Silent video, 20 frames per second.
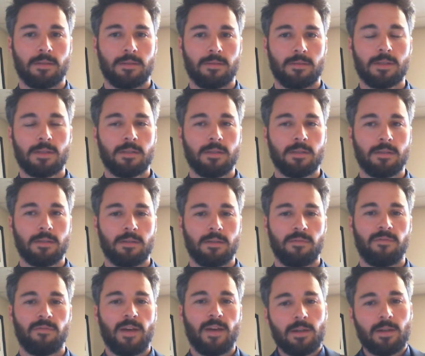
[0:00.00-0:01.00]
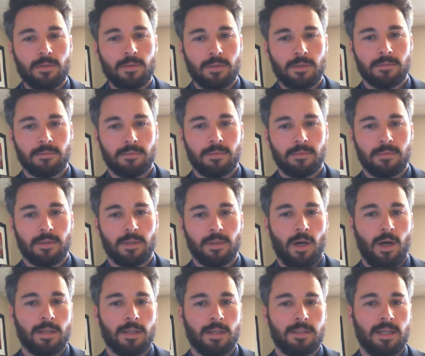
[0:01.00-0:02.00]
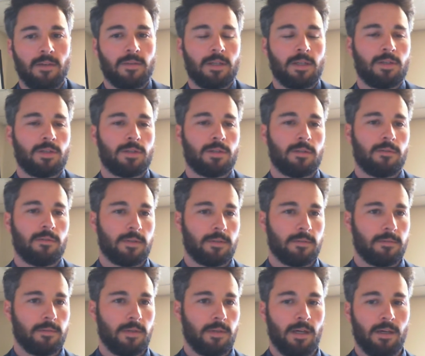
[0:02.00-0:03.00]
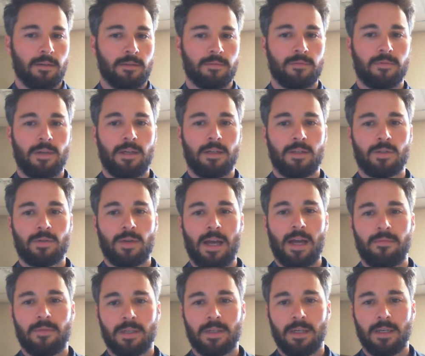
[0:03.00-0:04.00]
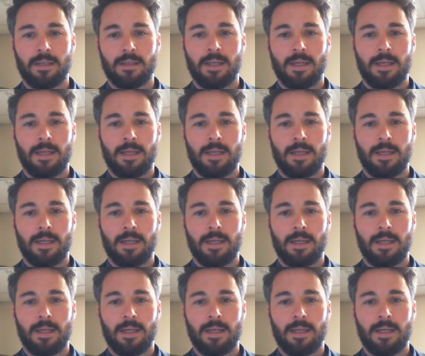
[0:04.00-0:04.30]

just the federal law definition of trafficking.